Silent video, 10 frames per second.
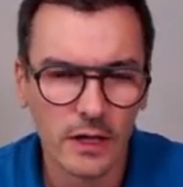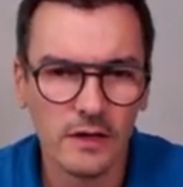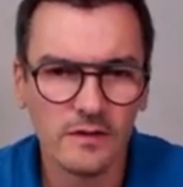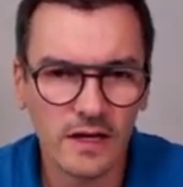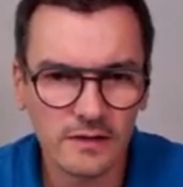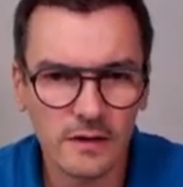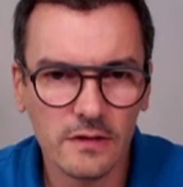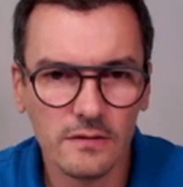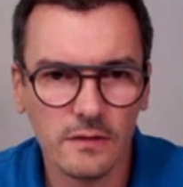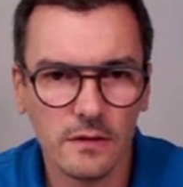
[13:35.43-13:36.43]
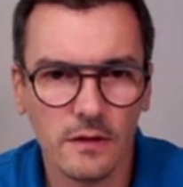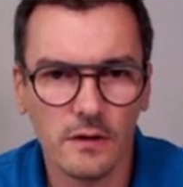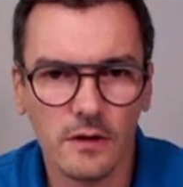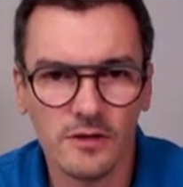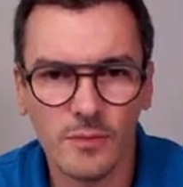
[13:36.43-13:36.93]
In that case,
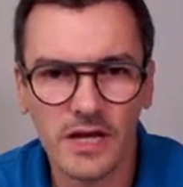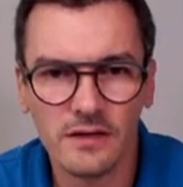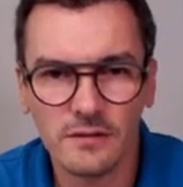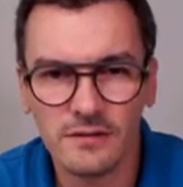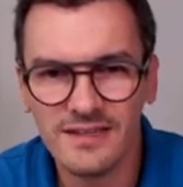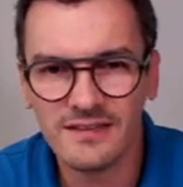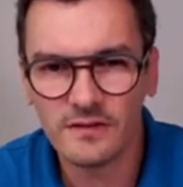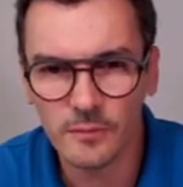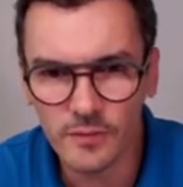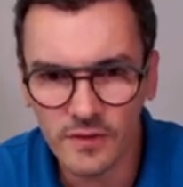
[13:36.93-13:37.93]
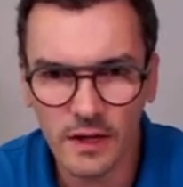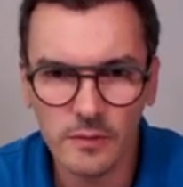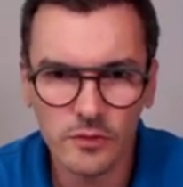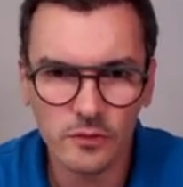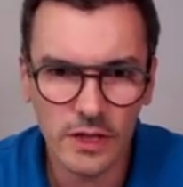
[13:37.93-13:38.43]
it might need some
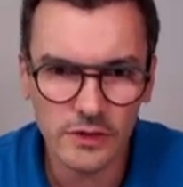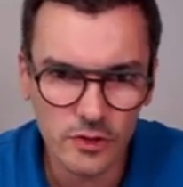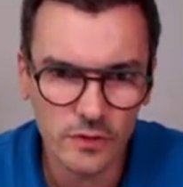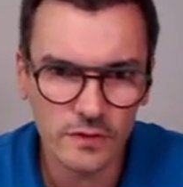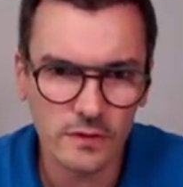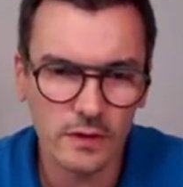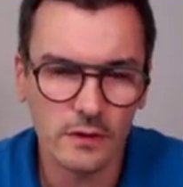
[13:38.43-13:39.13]
time to adjust,